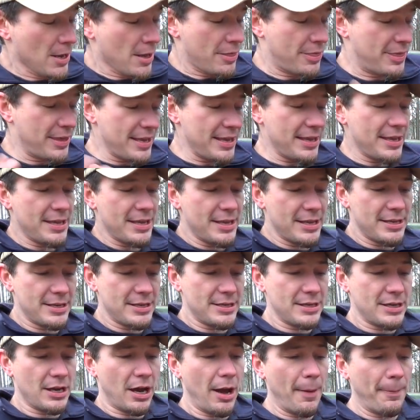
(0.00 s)

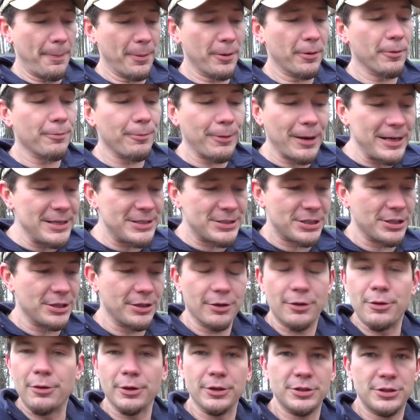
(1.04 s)
The operation,
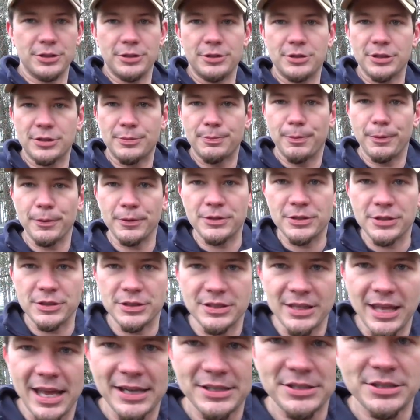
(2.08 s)
of course, you just push
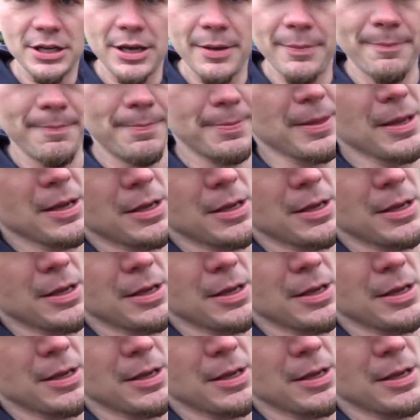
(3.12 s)
this latch up,